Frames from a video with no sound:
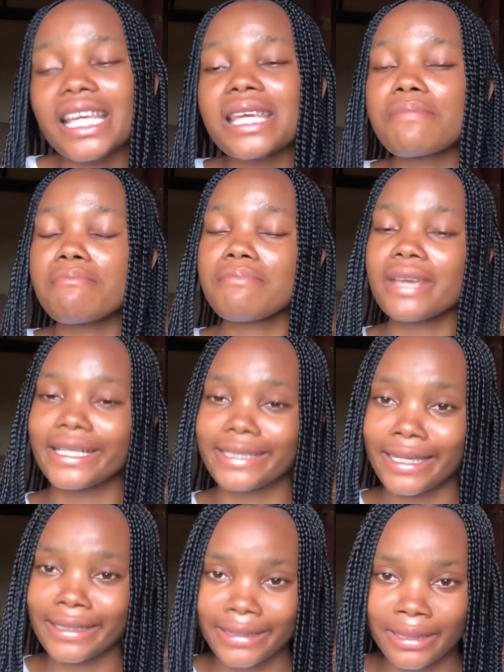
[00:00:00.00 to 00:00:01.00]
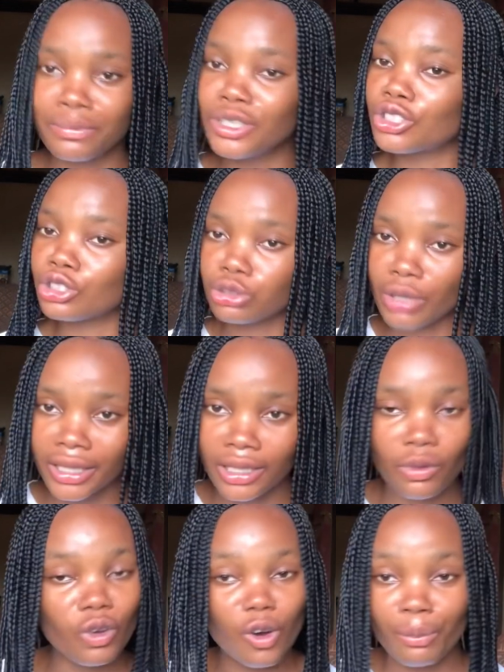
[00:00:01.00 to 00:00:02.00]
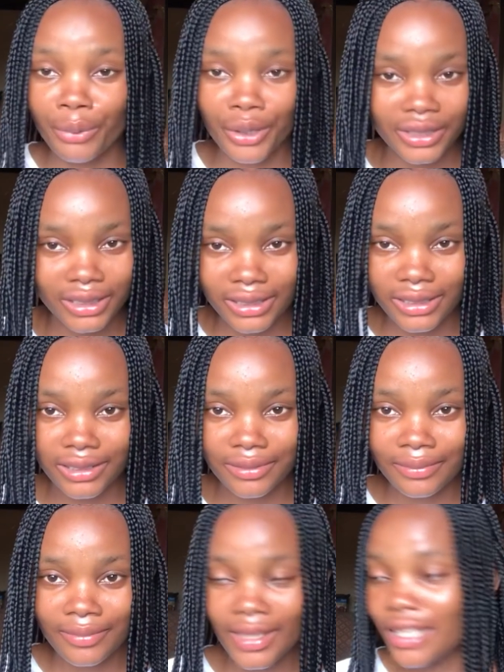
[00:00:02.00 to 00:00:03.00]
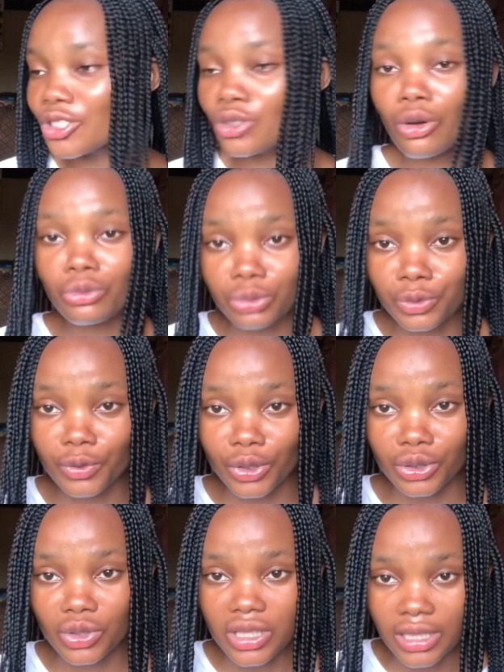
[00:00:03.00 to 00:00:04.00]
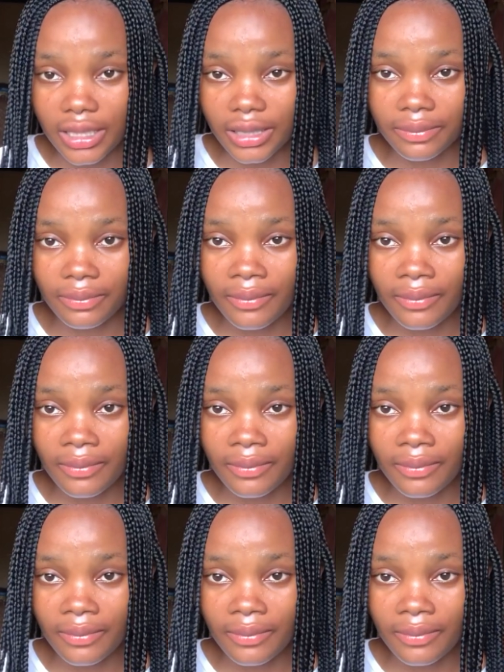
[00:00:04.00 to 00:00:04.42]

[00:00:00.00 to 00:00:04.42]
immediately, please throw it away or burn it. It's not good for your skin.